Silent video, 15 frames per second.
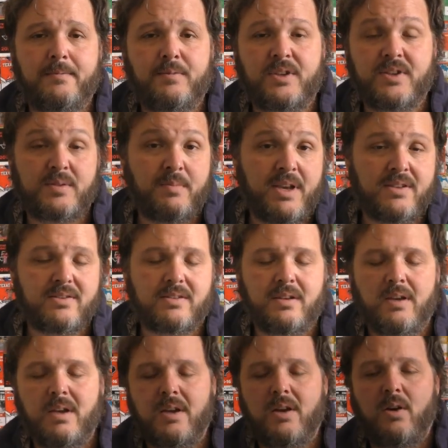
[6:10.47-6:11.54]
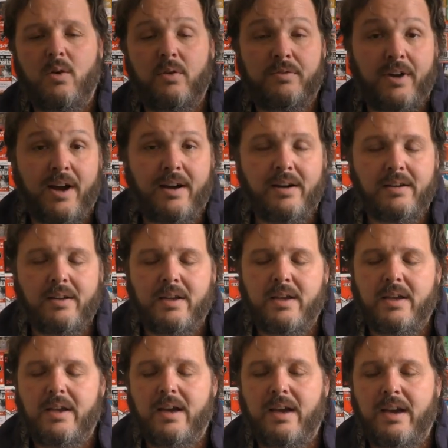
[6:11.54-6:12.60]
dismissed or fired,
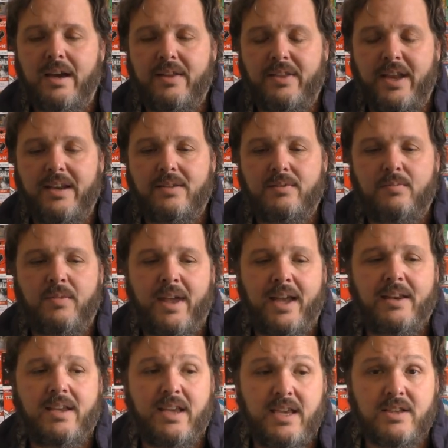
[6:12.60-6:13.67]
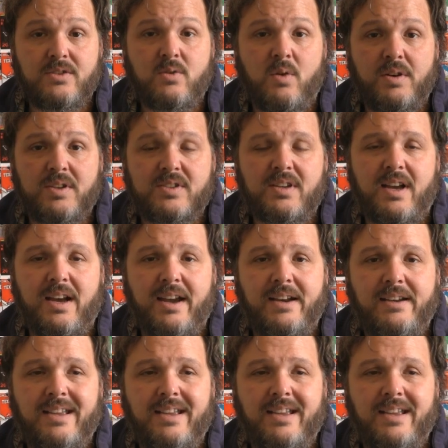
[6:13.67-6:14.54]
that he is going to sign.